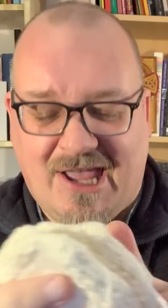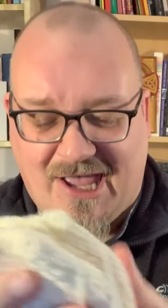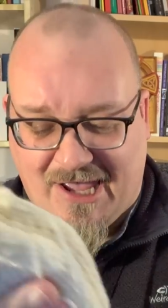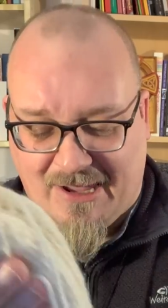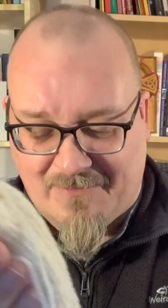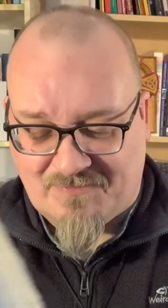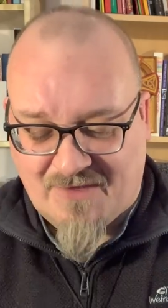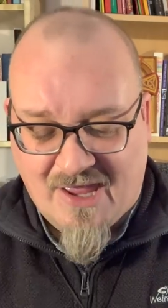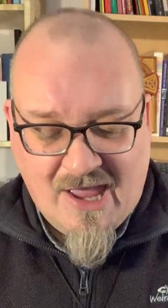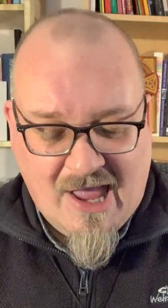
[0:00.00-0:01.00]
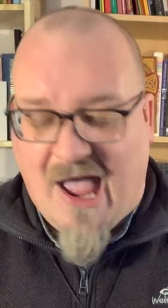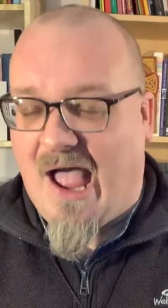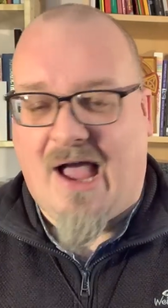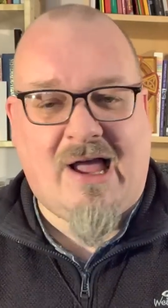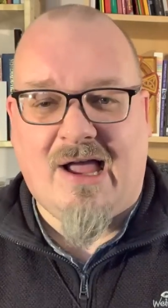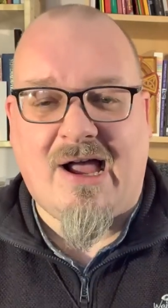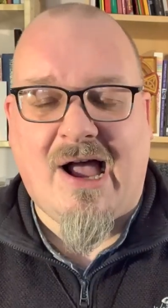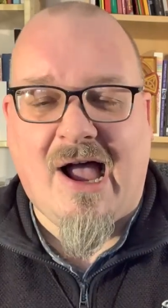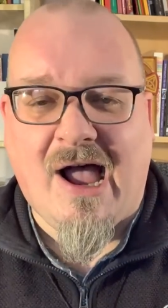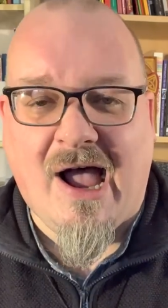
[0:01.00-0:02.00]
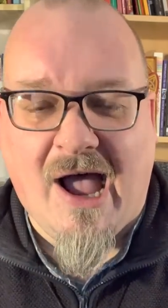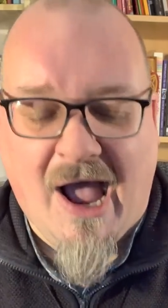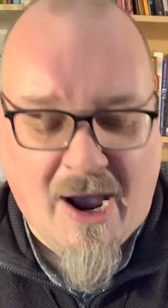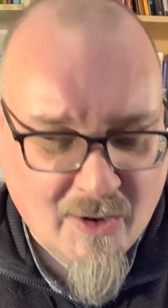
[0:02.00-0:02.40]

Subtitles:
I